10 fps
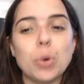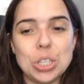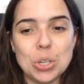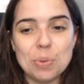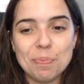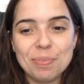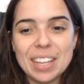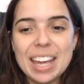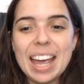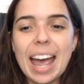for you.
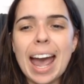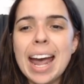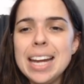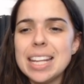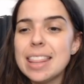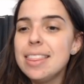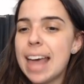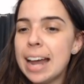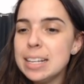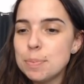And
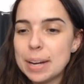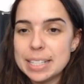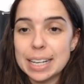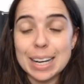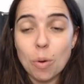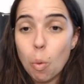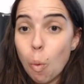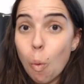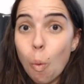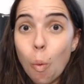that is basically
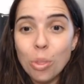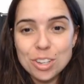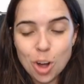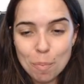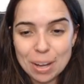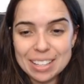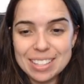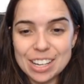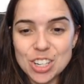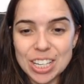all the topics
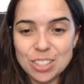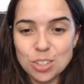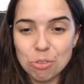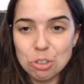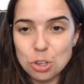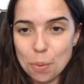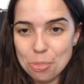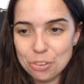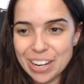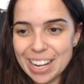that you need to know for term
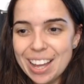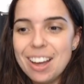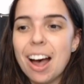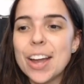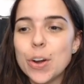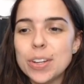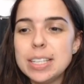three. I know it